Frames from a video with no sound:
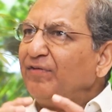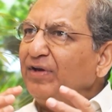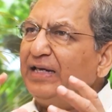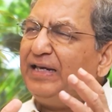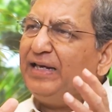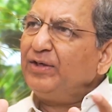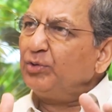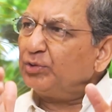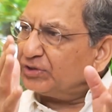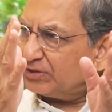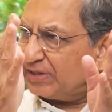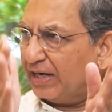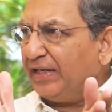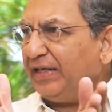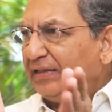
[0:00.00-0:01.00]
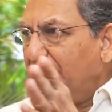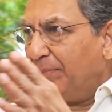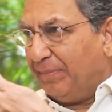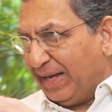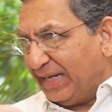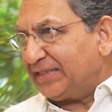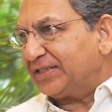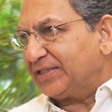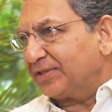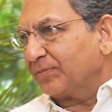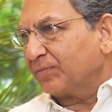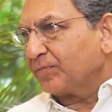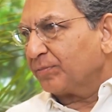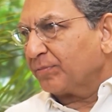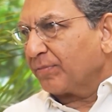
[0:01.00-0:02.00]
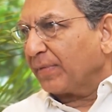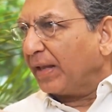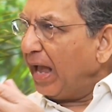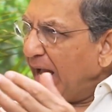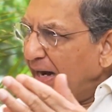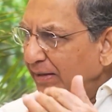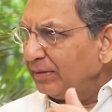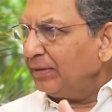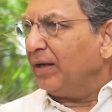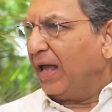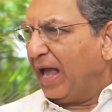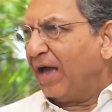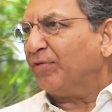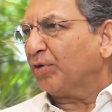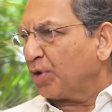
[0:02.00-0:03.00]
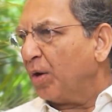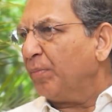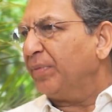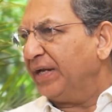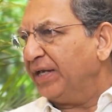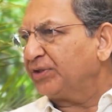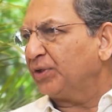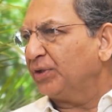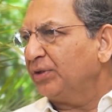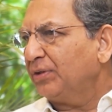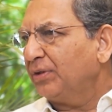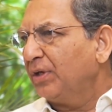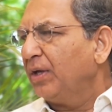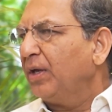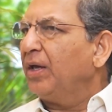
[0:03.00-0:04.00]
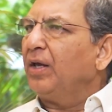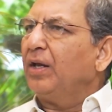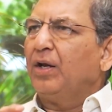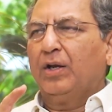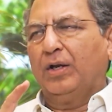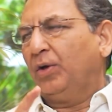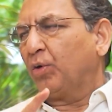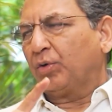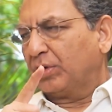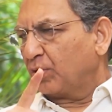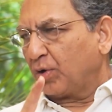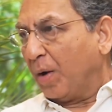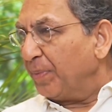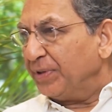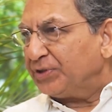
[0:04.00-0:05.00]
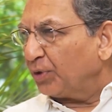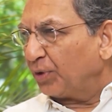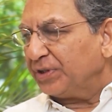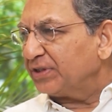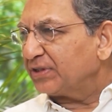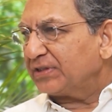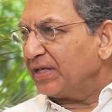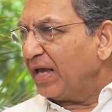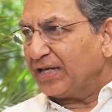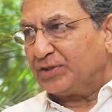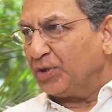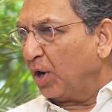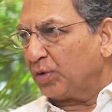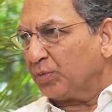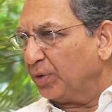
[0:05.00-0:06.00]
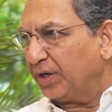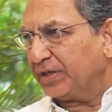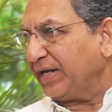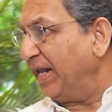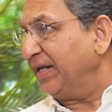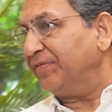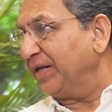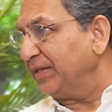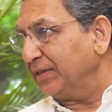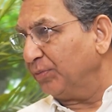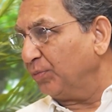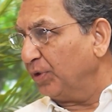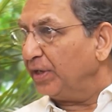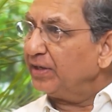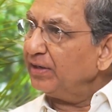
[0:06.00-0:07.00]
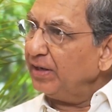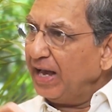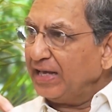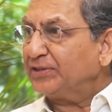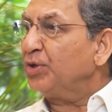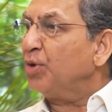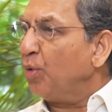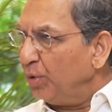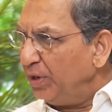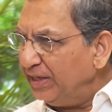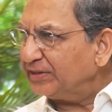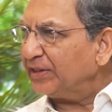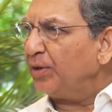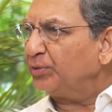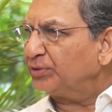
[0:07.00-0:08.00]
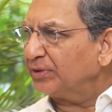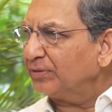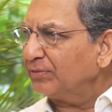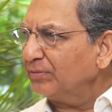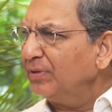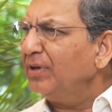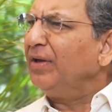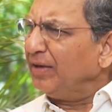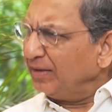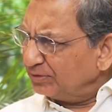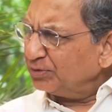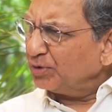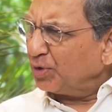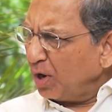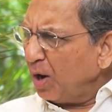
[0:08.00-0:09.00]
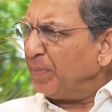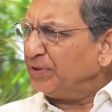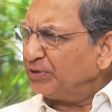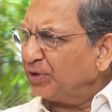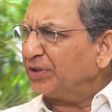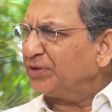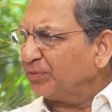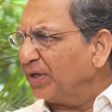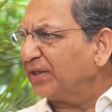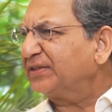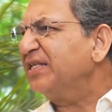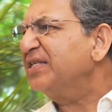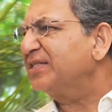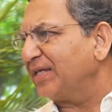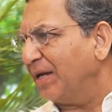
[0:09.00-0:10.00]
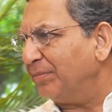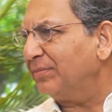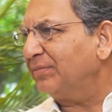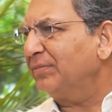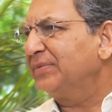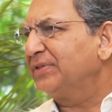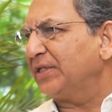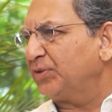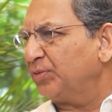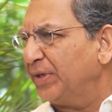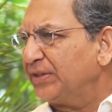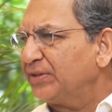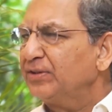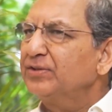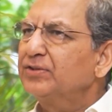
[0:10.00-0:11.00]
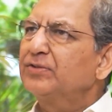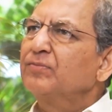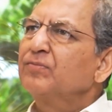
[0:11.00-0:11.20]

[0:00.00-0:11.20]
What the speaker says: need to study the best and have a combination. Look, crop insurance has not worked anywhere in the world as an only solution. Crop insurance works in some situations.